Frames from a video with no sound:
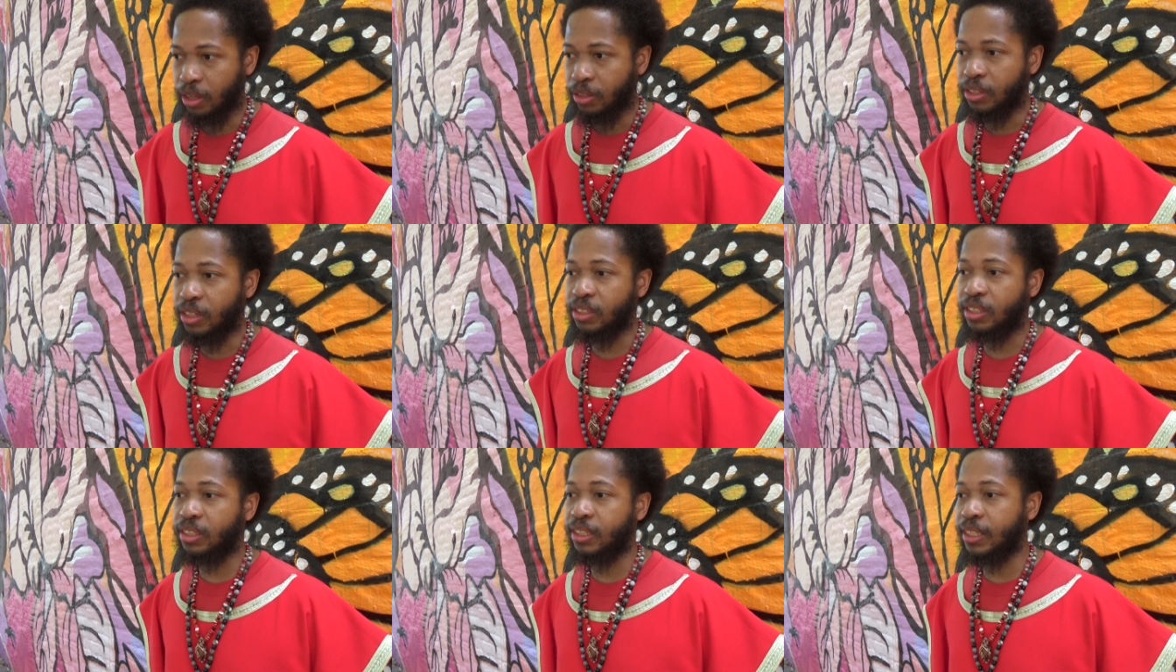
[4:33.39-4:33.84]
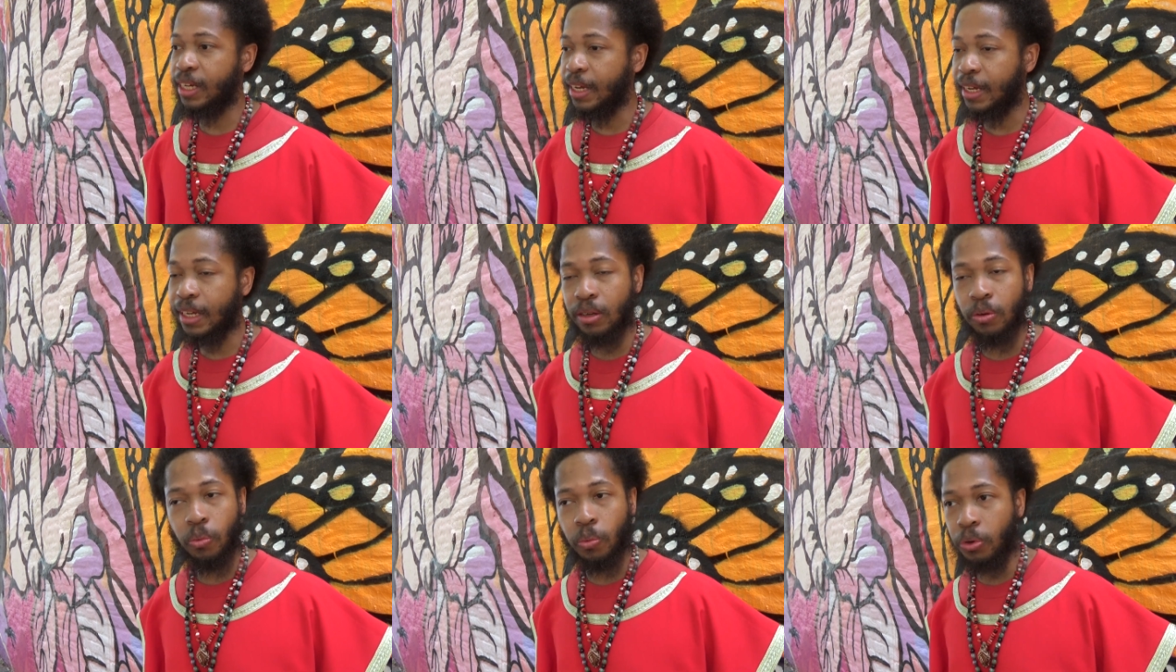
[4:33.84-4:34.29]
The
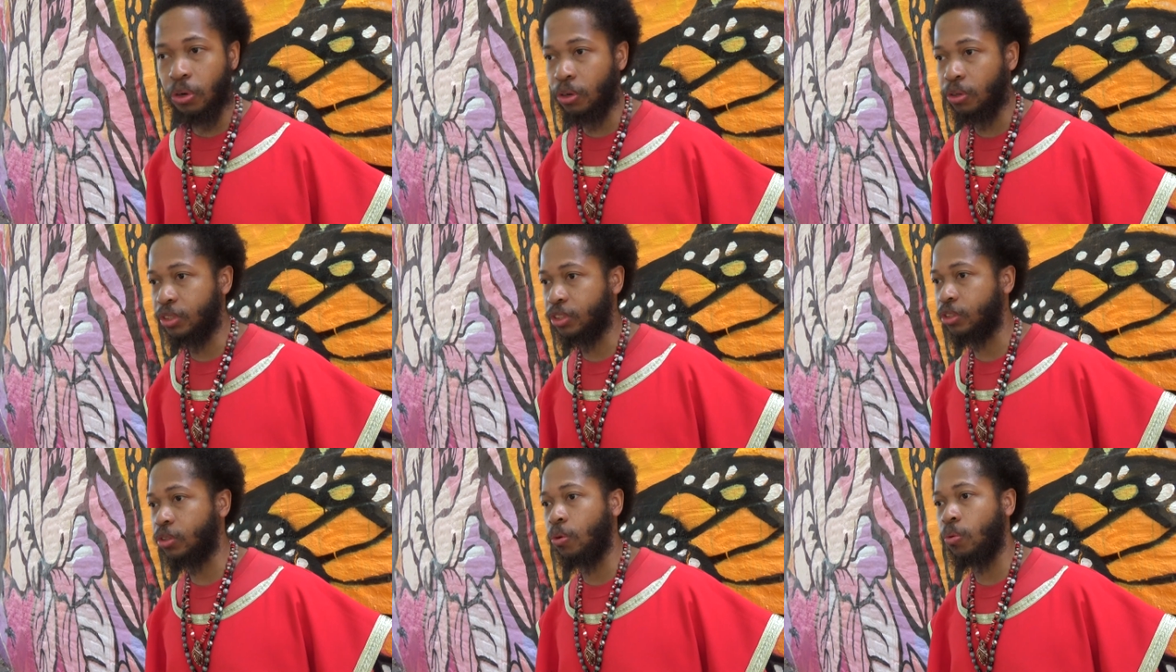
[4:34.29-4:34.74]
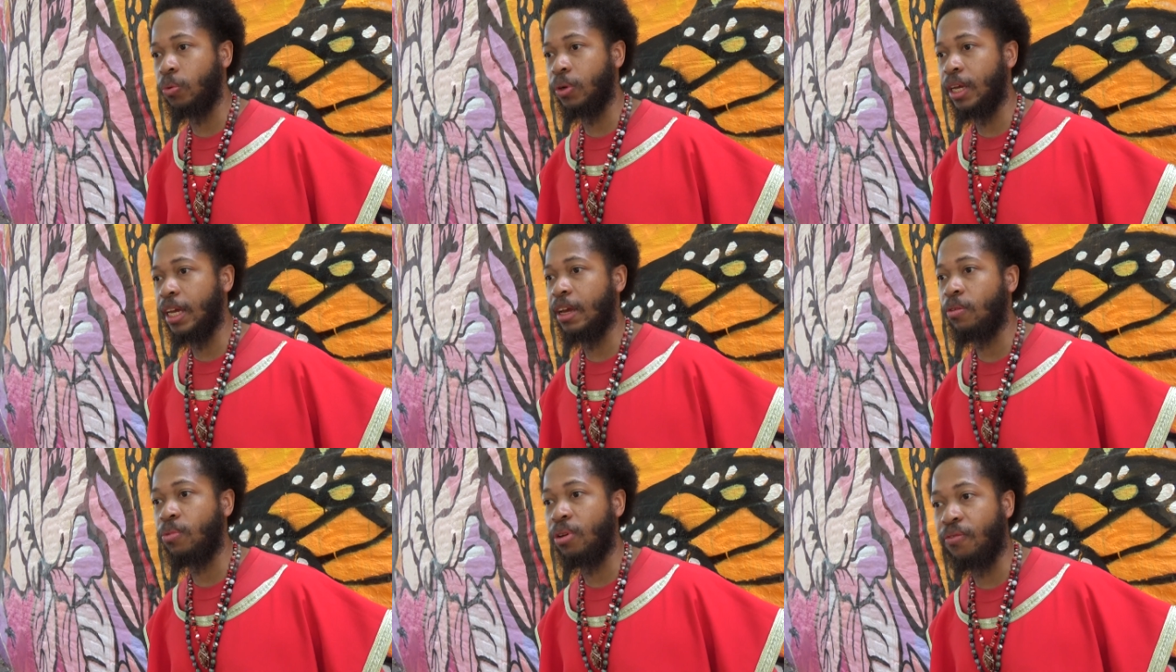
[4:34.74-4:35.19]
second world is gonna
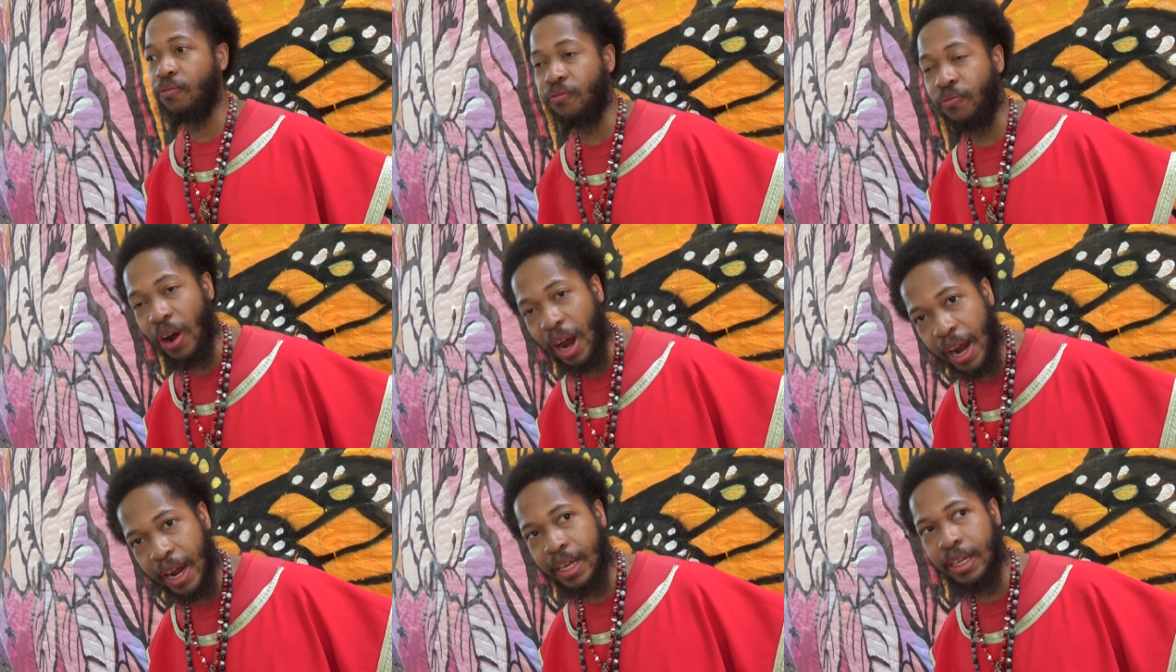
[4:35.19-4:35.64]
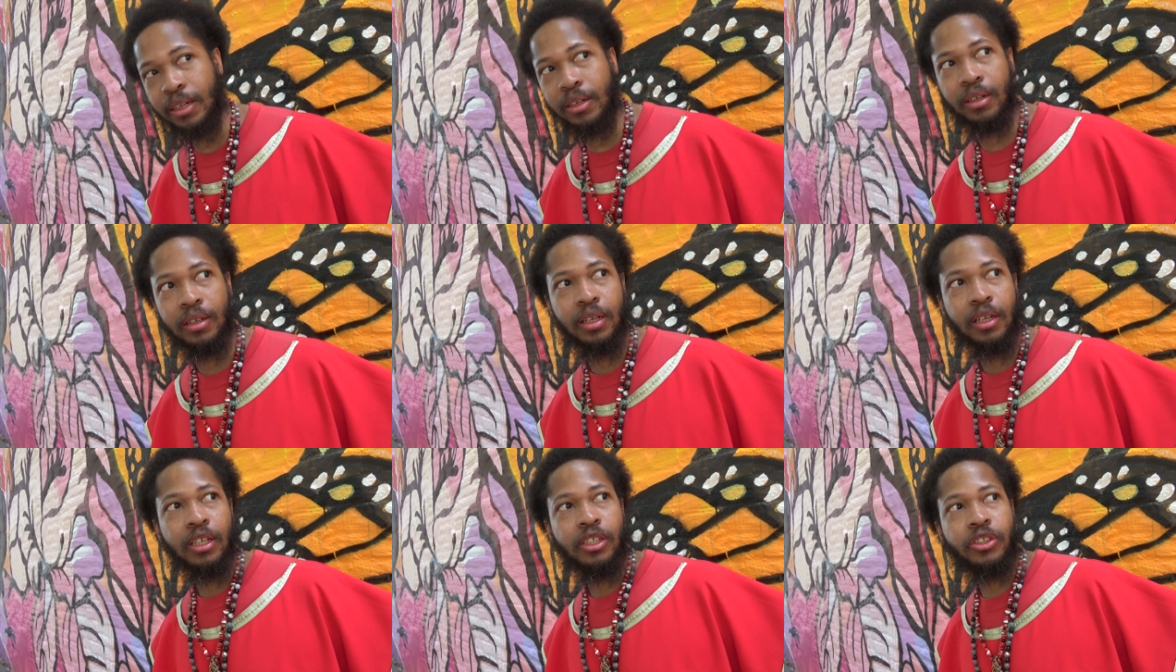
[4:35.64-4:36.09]
end with fire.
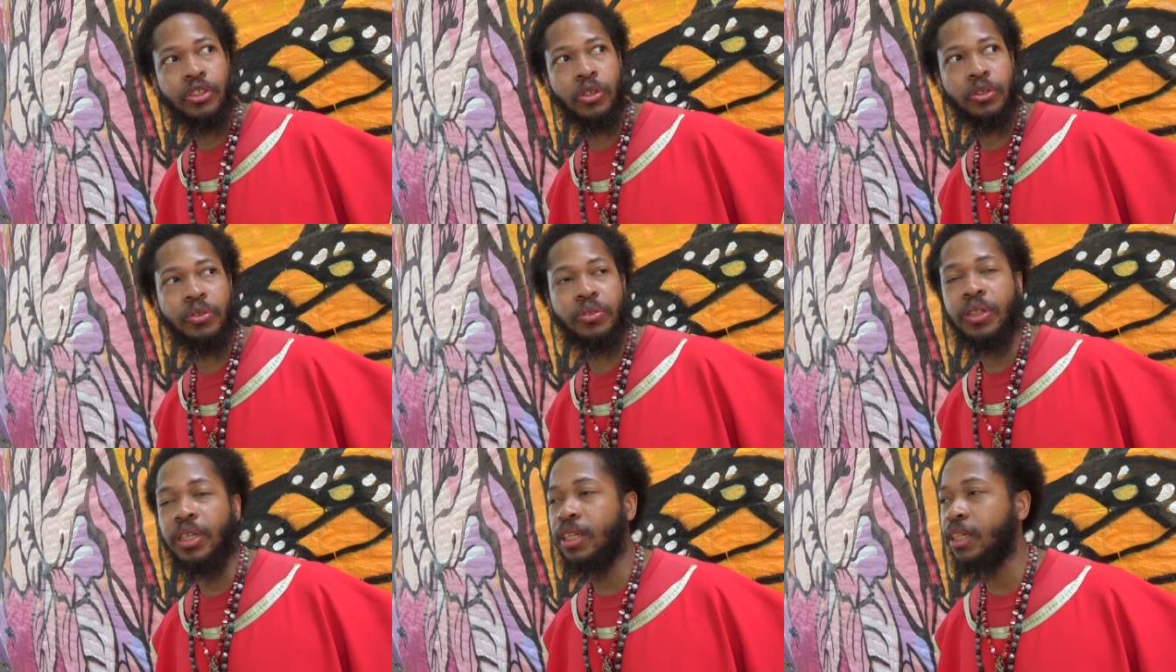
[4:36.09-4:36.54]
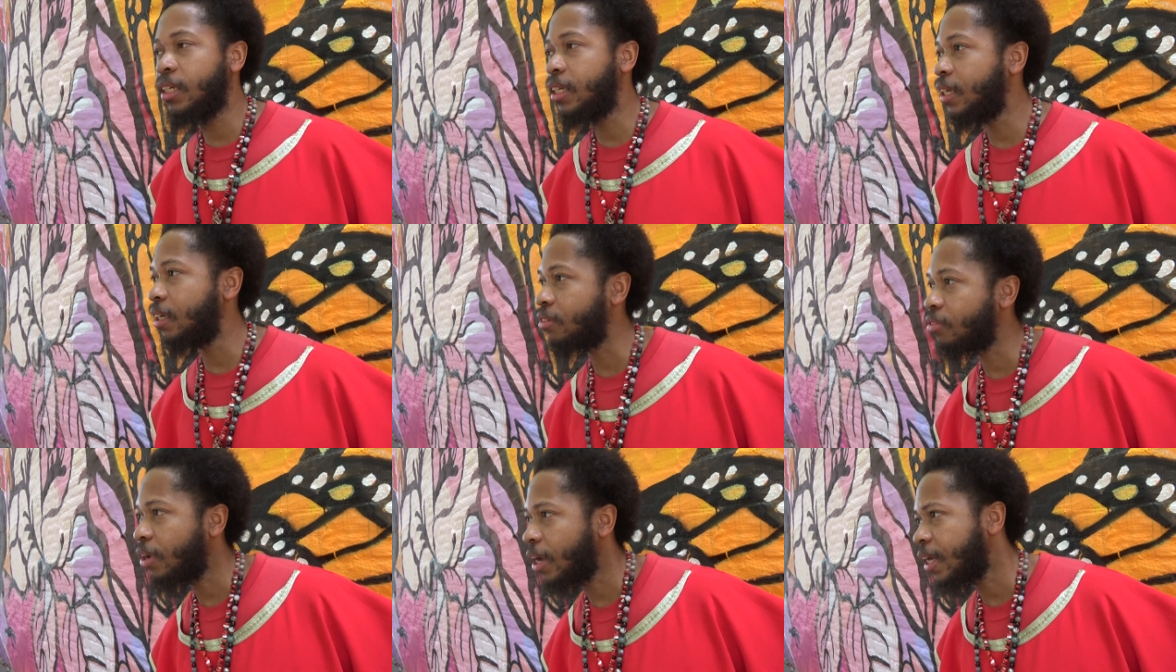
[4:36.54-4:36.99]
So you need to
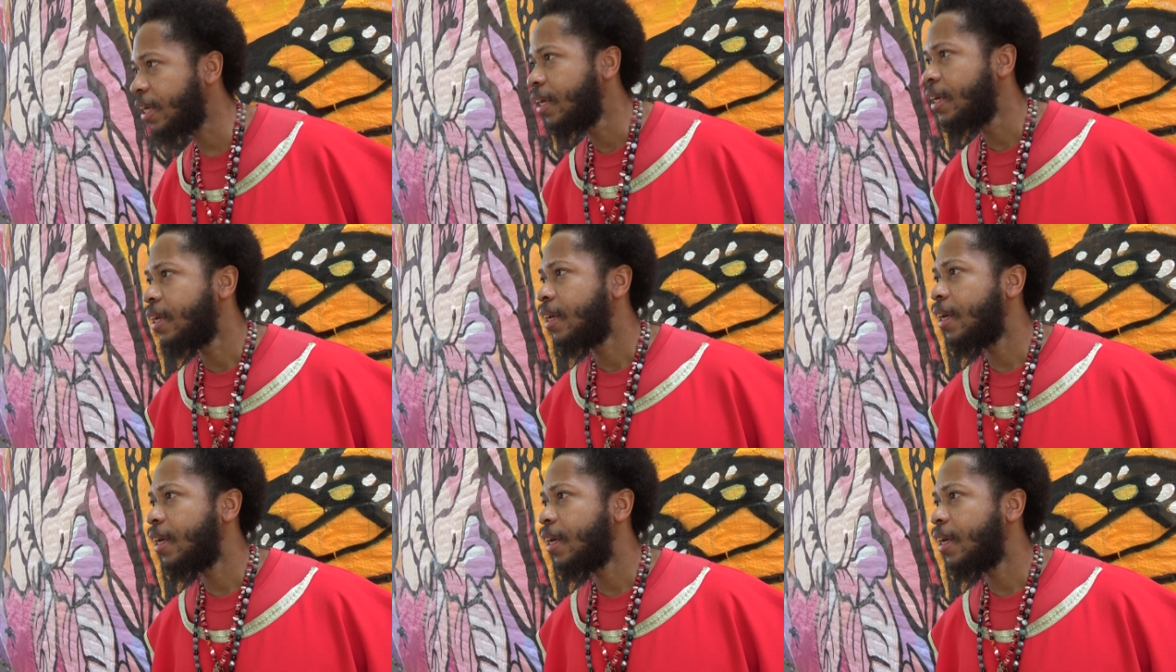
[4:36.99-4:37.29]
get right.